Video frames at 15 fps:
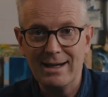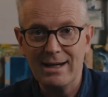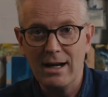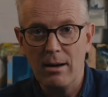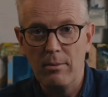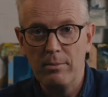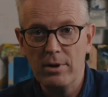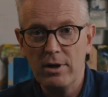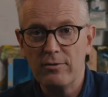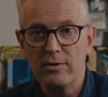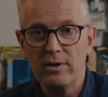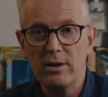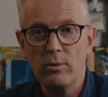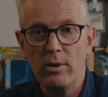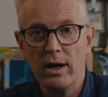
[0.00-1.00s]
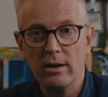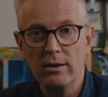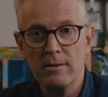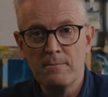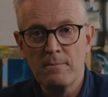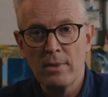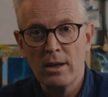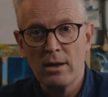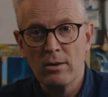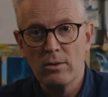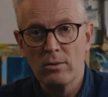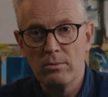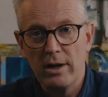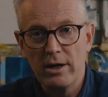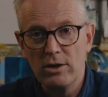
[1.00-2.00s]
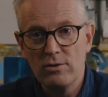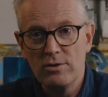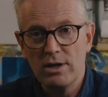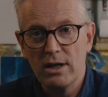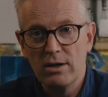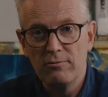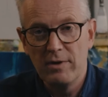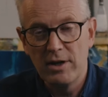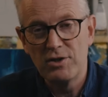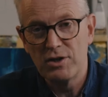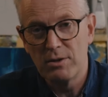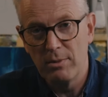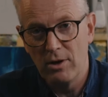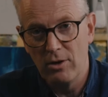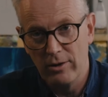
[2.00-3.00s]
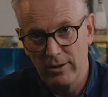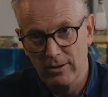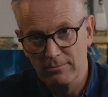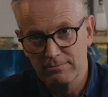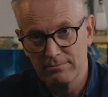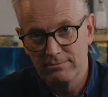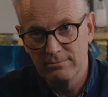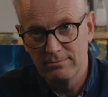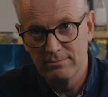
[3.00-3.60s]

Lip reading: clean up perfectly well by using a vegetable oil.